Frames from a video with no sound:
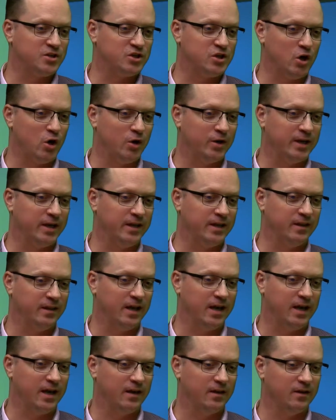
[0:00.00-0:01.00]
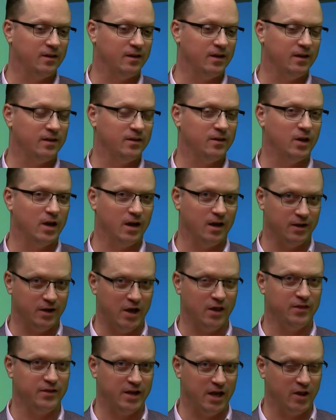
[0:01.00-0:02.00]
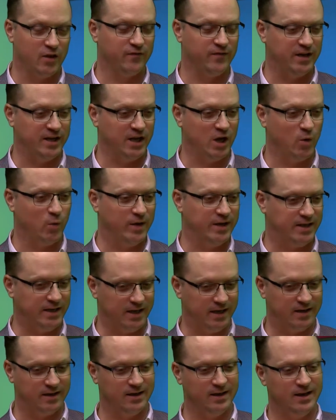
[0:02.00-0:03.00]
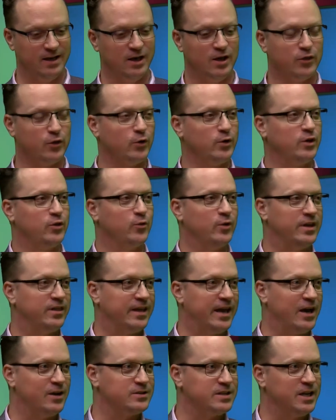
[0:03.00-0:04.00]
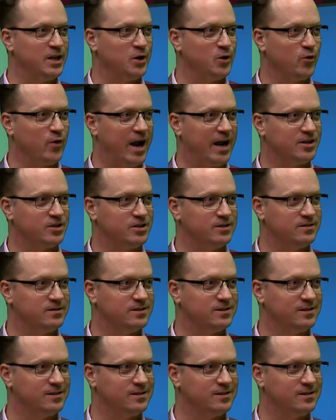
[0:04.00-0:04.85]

on in the other video we did, 33,000 interactions.